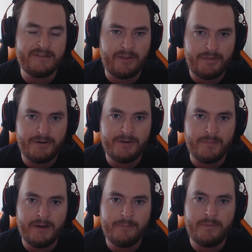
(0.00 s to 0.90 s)
the third
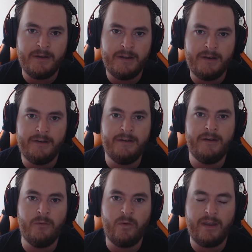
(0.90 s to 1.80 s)
map, and
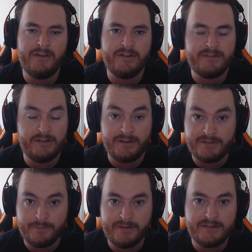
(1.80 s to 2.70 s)
uh, we had just
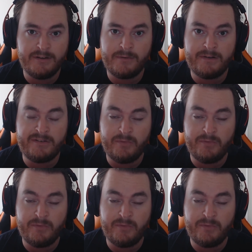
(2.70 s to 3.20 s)
lost the pistol round,